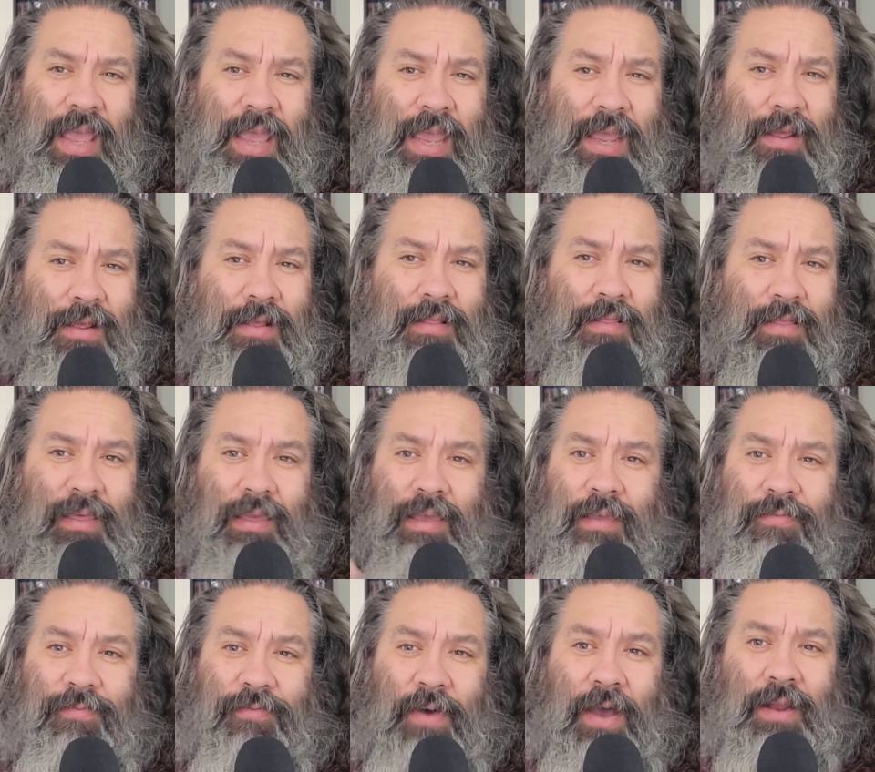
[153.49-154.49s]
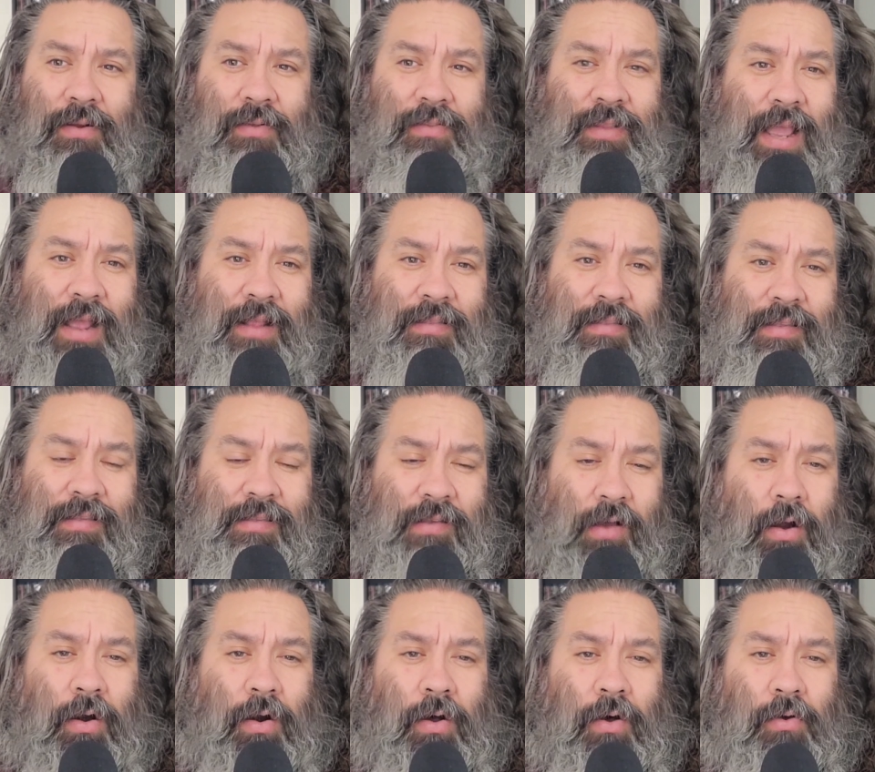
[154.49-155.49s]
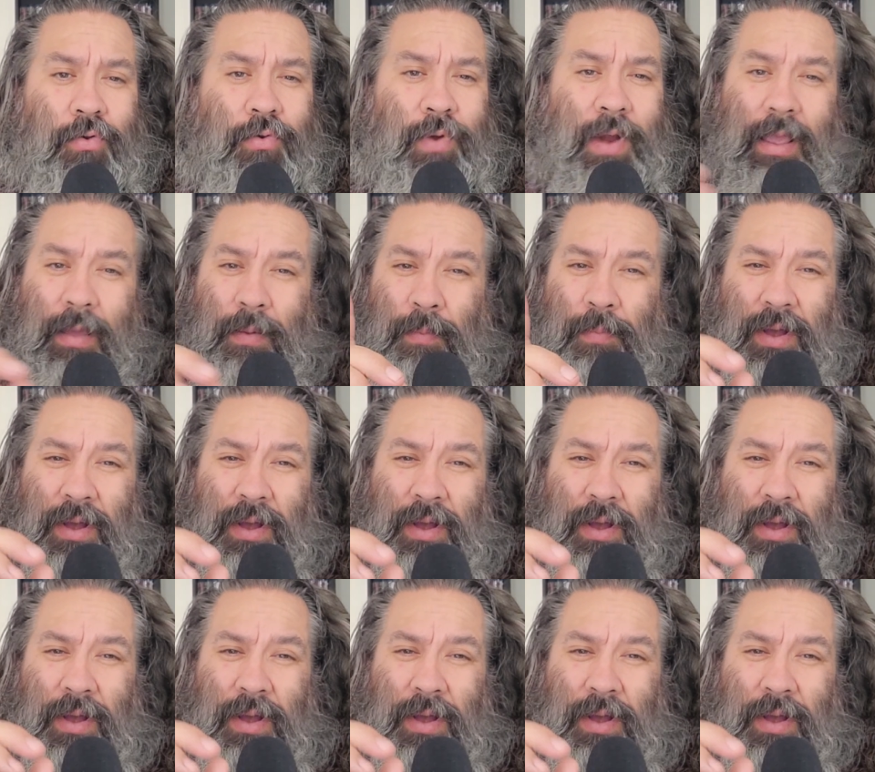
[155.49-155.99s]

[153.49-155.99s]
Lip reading: And the final dances are all great.